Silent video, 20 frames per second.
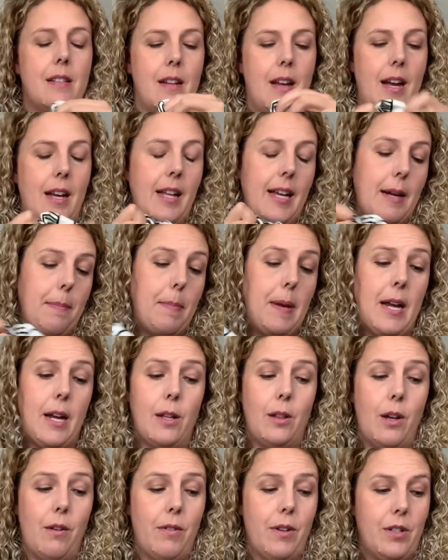I like Pink
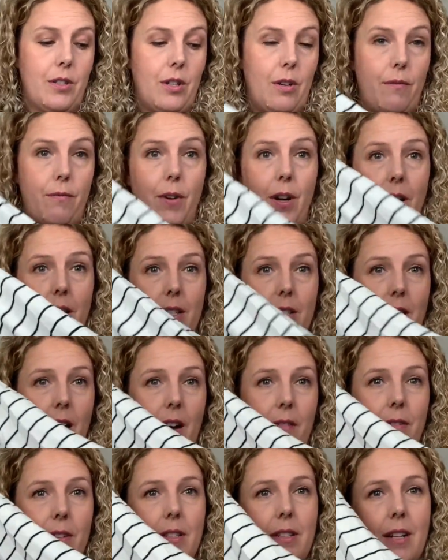Clover. It's very
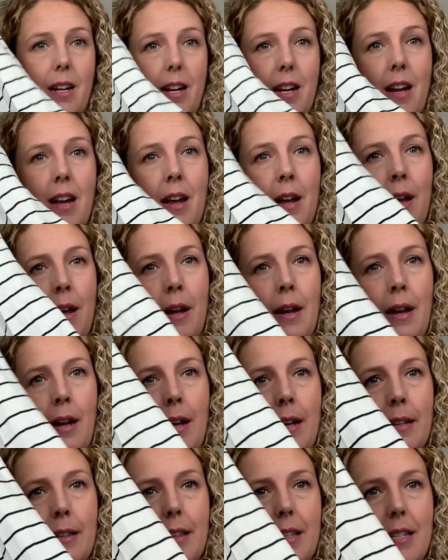soft. It's got
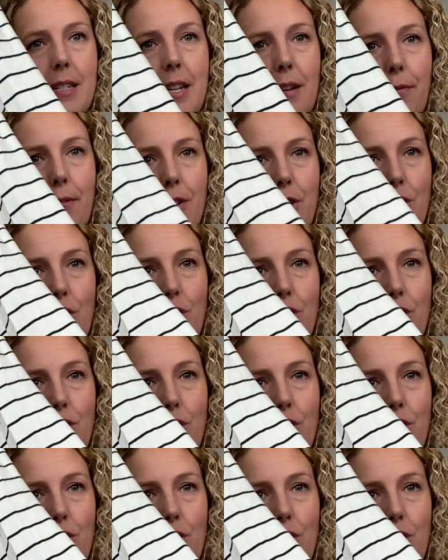the different